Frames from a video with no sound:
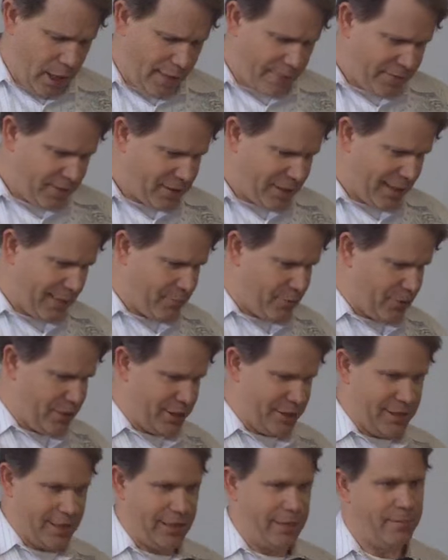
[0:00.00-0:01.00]
Oftentimes,
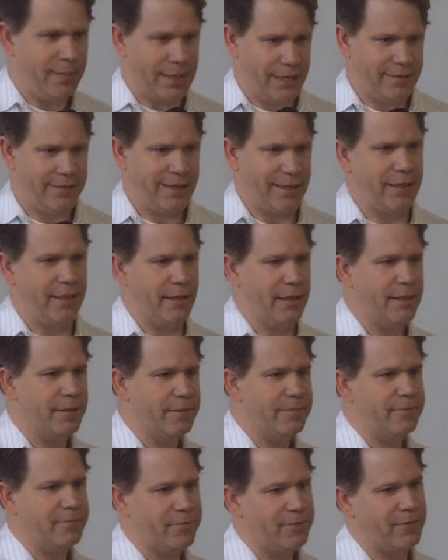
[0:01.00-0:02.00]
Christina makes
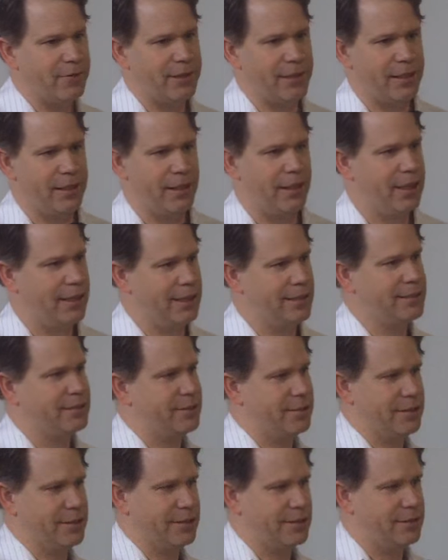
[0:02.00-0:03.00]
dinner for
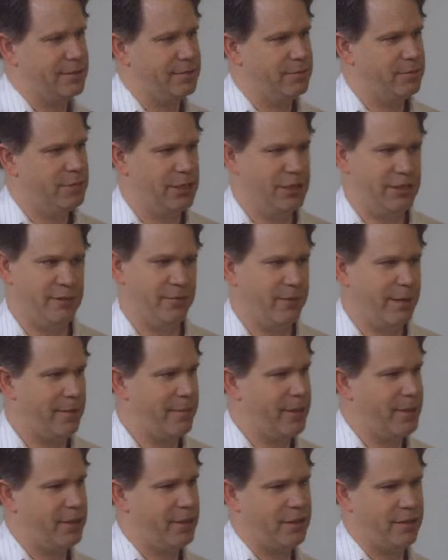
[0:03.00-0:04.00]
us because she's a
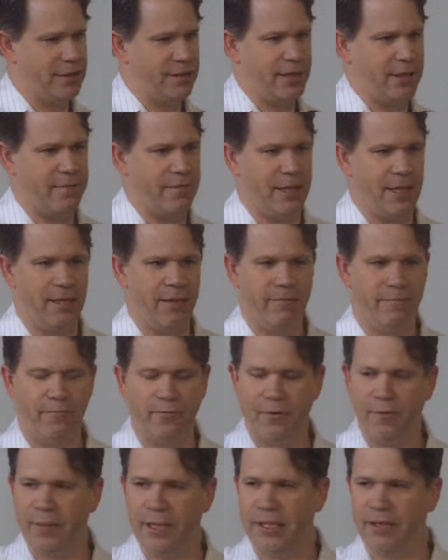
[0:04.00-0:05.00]
way better cook than me.
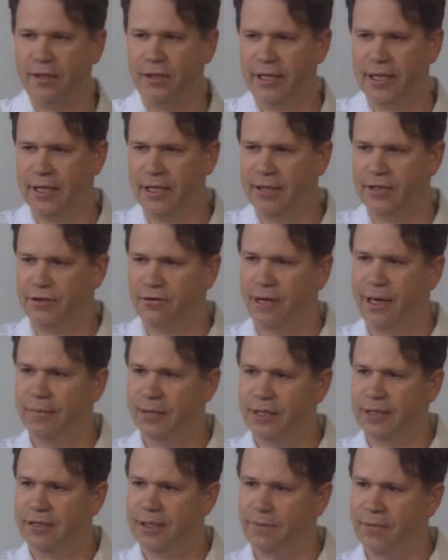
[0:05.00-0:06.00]
For me, cooking is
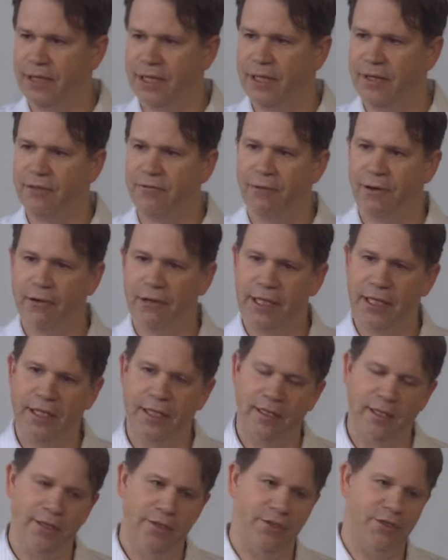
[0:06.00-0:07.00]
grabbing something and throwing
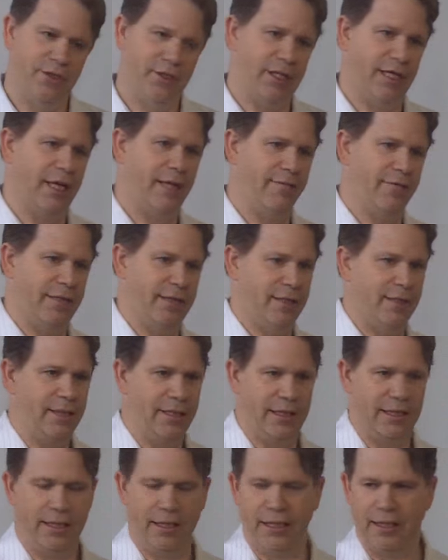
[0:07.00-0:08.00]
it into the oven,
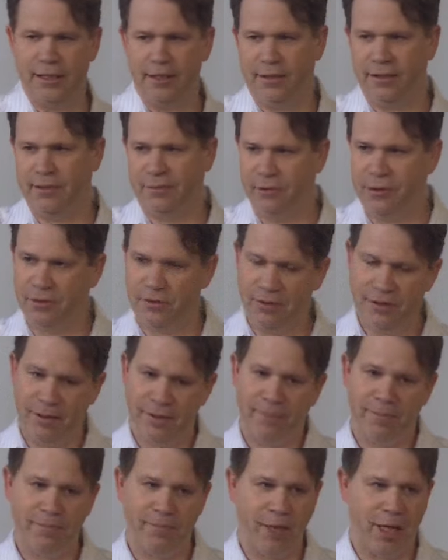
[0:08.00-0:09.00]
and
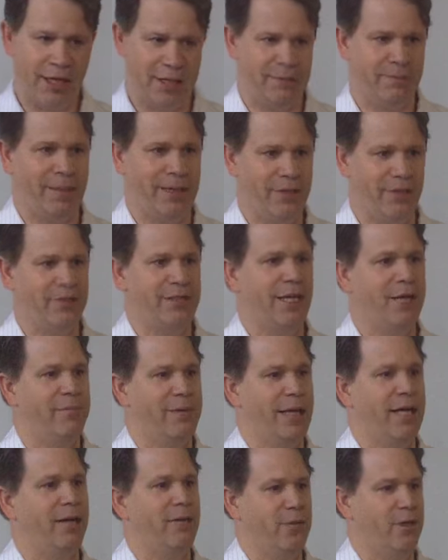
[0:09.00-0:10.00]
the box better
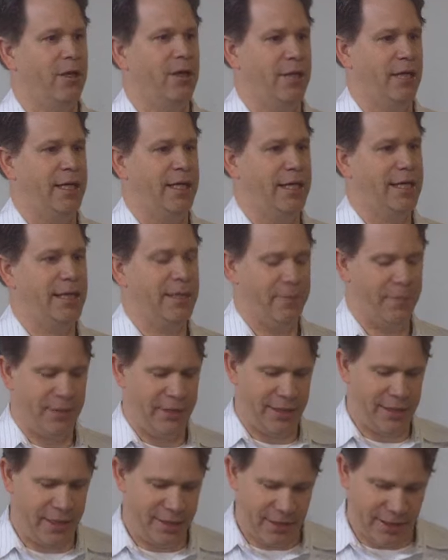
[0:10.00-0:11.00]
tell me how long I need to
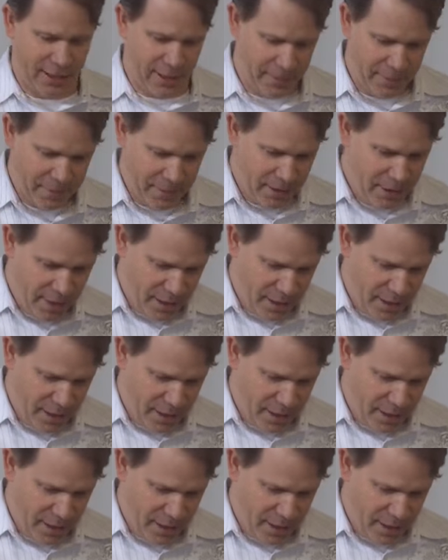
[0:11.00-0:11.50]
put it in there.